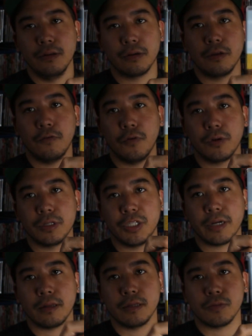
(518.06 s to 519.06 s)
looking forward to
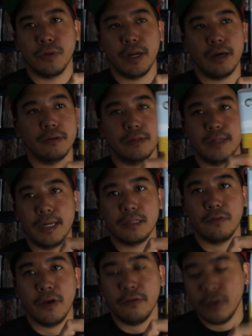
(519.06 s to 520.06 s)
checking this one out,
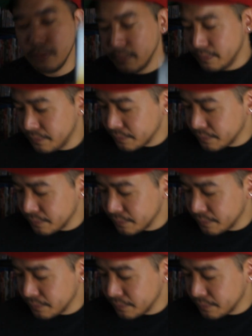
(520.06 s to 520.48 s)
Days of Heaven.